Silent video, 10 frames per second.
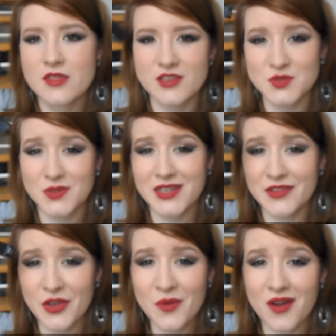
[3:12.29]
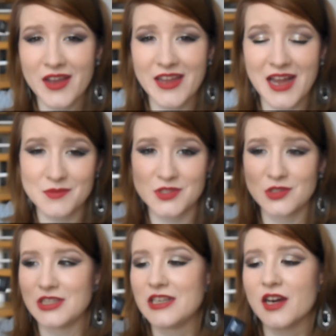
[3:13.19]
This one here though, I
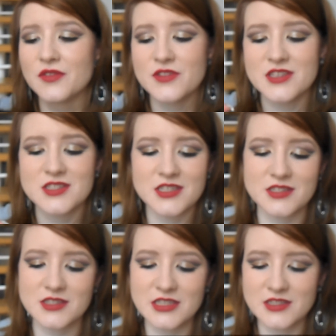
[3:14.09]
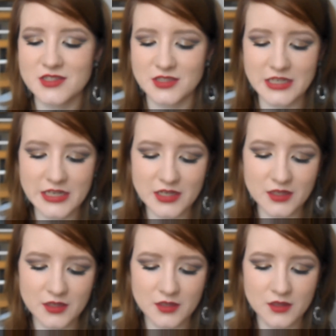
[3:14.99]
absolutely loved. This is the Sleek,